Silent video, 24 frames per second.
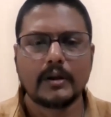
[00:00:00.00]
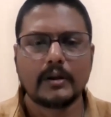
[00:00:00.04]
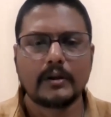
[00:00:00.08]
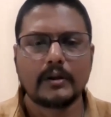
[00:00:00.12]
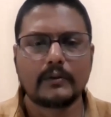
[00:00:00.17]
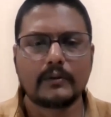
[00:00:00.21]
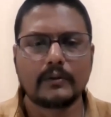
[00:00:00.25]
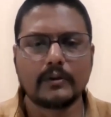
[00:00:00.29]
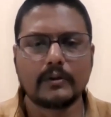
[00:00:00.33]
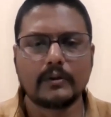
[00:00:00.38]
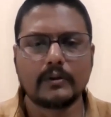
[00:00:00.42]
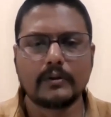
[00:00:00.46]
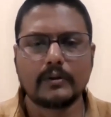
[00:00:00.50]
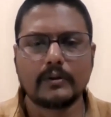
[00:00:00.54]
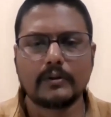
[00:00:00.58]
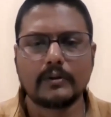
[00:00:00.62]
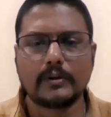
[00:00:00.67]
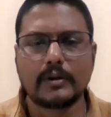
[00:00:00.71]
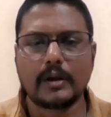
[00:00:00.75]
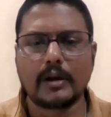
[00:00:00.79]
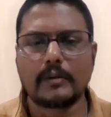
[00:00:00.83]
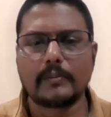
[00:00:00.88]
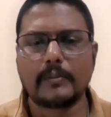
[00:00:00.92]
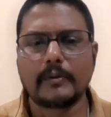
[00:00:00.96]
So
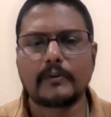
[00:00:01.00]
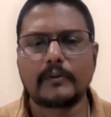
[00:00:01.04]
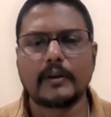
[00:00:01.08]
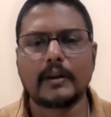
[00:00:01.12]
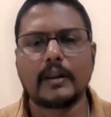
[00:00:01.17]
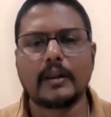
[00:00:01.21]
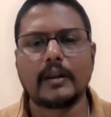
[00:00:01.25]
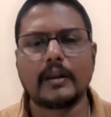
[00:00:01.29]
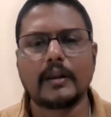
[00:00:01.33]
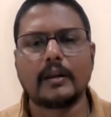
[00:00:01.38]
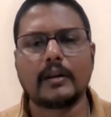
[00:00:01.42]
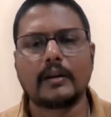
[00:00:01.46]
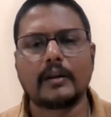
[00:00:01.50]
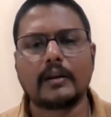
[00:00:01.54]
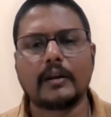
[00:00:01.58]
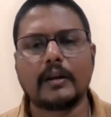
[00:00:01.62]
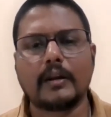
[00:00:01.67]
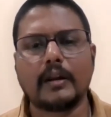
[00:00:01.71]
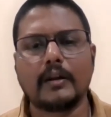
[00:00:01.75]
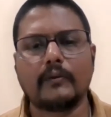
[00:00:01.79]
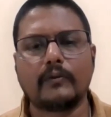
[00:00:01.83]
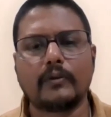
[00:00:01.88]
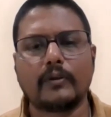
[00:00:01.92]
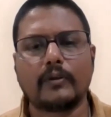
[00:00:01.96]
they are basically
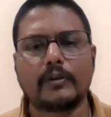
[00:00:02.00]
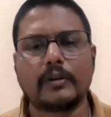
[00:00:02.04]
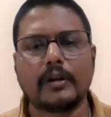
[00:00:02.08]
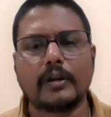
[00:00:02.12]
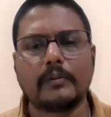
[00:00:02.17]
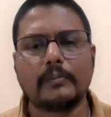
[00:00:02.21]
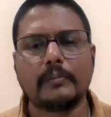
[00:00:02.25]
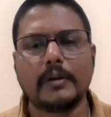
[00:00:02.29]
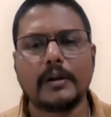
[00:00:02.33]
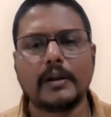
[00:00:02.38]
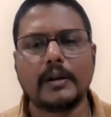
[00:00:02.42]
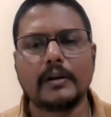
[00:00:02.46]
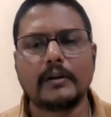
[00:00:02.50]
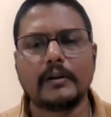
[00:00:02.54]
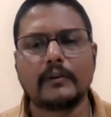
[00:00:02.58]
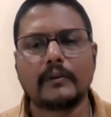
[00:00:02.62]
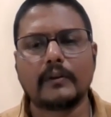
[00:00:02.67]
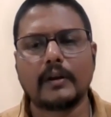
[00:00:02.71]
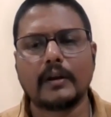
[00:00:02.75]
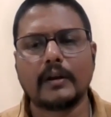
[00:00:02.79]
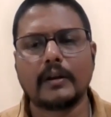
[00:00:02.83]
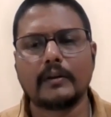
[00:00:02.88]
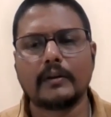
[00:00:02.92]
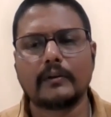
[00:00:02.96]
killed for their meat,
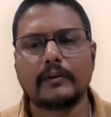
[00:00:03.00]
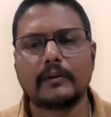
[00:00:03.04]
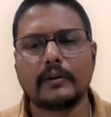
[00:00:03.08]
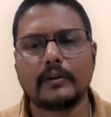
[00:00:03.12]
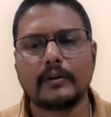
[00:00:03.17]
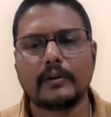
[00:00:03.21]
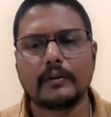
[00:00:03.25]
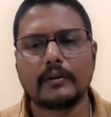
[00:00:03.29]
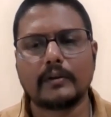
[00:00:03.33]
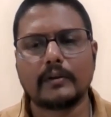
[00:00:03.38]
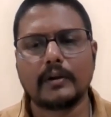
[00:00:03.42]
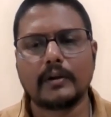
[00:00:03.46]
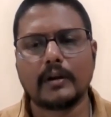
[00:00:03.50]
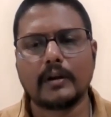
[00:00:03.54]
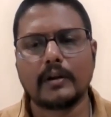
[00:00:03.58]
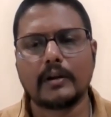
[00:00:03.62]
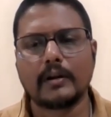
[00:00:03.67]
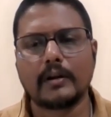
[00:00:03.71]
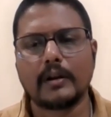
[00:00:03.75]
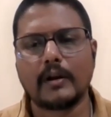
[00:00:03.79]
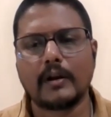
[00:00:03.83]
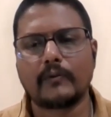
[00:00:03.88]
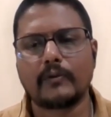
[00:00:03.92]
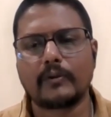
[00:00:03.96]
scales,
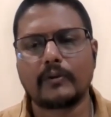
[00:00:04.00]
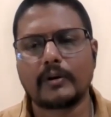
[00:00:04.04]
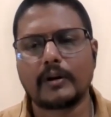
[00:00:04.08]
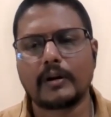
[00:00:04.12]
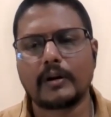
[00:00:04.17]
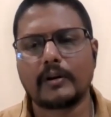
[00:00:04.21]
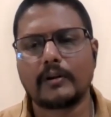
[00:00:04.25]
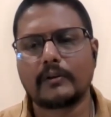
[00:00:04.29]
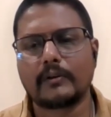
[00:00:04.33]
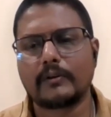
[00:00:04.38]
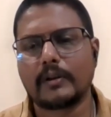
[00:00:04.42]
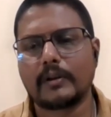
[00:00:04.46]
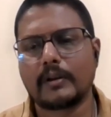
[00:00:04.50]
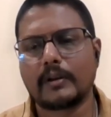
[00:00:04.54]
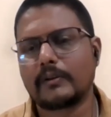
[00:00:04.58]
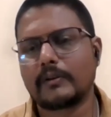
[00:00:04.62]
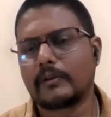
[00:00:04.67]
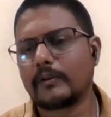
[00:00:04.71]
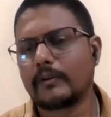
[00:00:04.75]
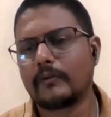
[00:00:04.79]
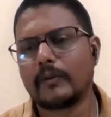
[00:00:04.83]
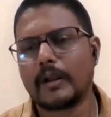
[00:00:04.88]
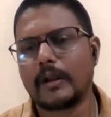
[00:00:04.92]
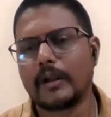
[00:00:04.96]
and aphrodisiac
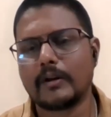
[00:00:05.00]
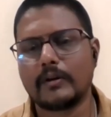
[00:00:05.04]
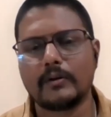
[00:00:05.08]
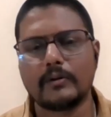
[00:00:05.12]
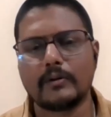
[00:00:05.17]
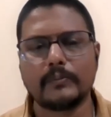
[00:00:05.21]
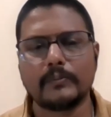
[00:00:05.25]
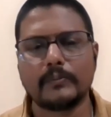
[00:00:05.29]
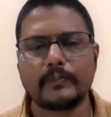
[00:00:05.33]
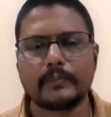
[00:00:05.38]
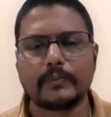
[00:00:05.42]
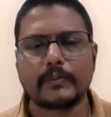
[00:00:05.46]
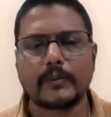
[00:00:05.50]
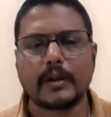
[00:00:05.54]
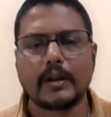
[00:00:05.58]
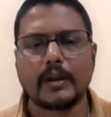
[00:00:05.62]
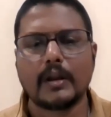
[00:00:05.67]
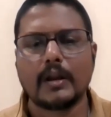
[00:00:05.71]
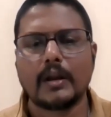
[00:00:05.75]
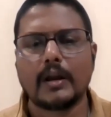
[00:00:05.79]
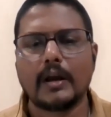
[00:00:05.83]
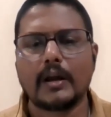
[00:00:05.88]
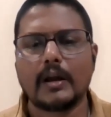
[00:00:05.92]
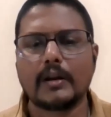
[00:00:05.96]
value,
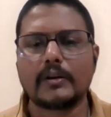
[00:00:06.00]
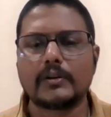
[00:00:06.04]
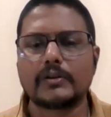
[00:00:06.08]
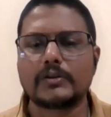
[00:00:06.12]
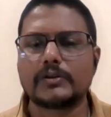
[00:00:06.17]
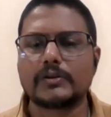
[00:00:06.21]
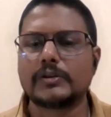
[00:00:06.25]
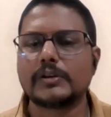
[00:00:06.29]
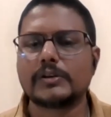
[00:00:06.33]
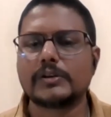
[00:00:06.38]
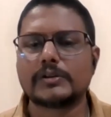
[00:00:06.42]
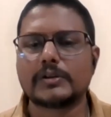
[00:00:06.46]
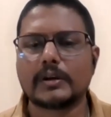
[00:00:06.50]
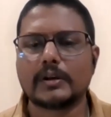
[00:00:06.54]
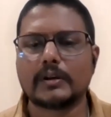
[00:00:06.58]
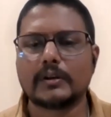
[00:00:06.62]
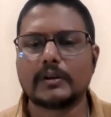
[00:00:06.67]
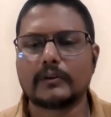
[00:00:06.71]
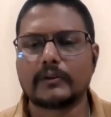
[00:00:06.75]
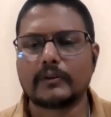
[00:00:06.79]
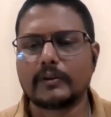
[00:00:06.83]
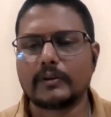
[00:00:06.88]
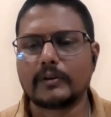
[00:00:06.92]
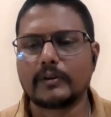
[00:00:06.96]
and
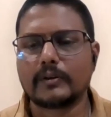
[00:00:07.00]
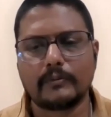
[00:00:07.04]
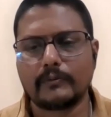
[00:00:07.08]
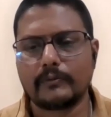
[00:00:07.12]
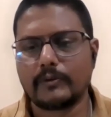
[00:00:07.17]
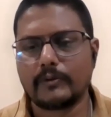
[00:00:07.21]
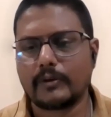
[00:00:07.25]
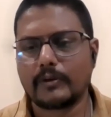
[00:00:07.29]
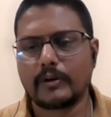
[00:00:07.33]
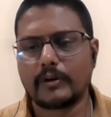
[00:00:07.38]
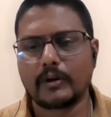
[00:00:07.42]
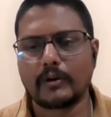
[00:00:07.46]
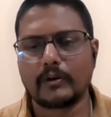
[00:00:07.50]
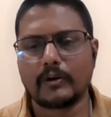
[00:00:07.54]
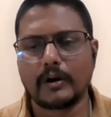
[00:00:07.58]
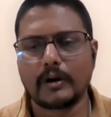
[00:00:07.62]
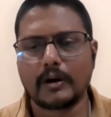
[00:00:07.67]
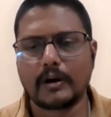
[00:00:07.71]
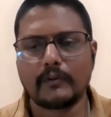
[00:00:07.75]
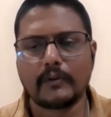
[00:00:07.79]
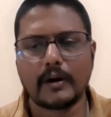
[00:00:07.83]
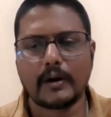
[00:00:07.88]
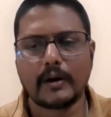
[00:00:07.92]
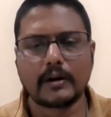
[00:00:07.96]
seashells for
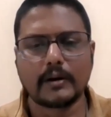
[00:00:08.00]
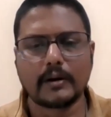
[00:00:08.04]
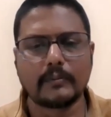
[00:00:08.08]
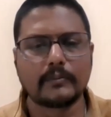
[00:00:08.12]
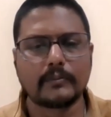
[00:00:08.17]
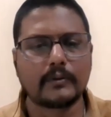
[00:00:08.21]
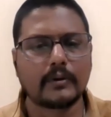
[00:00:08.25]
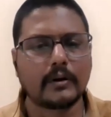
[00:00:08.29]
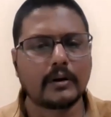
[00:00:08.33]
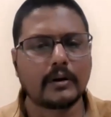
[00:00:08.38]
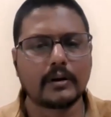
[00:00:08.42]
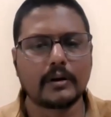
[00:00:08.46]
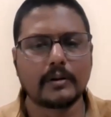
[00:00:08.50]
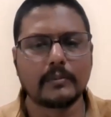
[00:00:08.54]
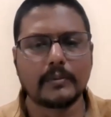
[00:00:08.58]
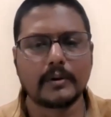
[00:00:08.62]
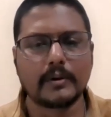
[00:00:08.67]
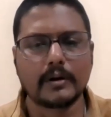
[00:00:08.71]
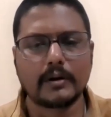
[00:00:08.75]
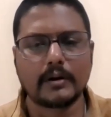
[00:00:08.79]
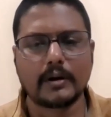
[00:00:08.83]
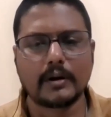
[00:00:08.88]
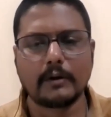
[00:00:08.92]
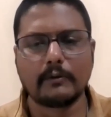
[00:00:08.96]
decorative items,
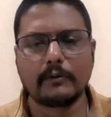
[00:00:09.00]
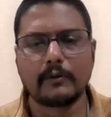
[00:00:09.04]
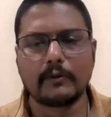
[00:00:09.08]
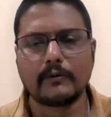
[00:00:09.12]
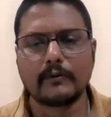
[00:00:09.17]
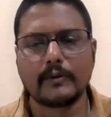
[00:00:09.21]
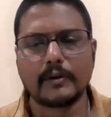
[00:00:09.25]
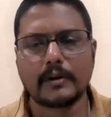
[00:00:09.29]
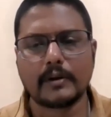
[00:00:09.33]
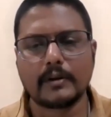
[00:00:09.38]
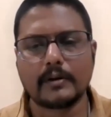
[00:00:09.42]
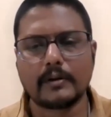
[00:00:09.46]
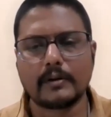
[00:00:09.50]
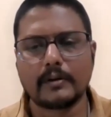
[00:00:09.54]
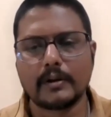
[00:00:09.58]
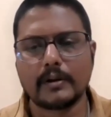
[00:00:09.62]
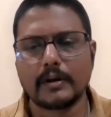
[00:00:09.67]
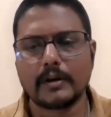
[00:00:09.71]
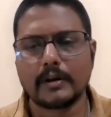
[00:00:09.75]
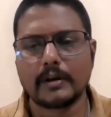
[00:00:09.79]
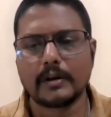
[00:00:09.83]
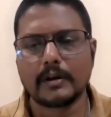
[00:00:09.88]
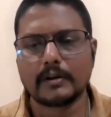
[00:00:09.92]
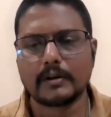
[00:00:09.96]
ornament, tableware,
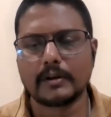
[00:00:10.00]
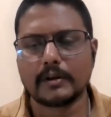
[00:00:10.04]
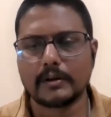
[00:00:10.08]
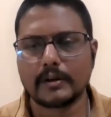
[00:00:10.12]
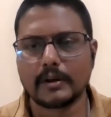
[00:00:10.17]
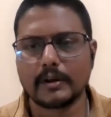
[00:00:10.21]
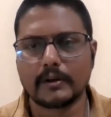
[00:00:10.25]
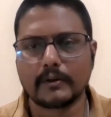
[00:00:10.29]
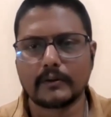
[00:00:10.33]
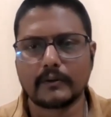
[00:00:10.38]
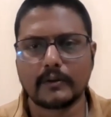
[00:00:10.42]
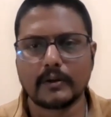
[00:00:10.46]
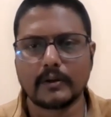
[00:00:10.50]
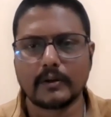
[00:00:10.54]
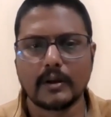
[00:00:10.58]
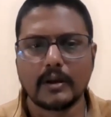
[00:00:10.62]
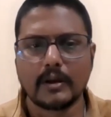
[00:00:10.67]
and other things.